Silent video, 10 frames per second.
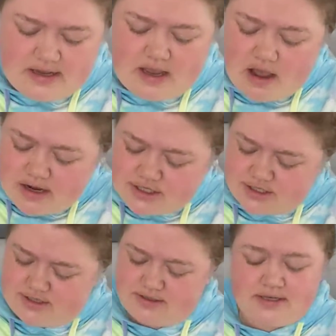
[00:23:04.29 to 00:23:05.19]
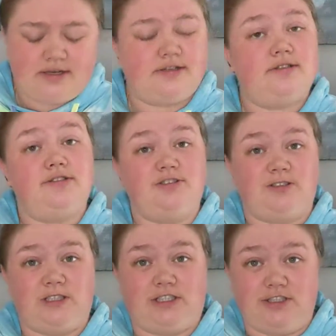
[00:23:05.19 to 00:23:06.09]
Gosh
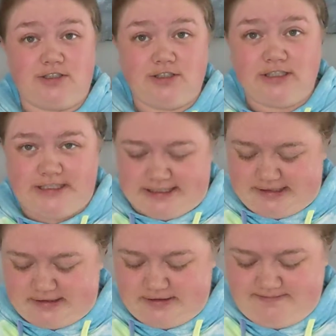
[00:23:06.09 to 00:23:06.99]
darn it.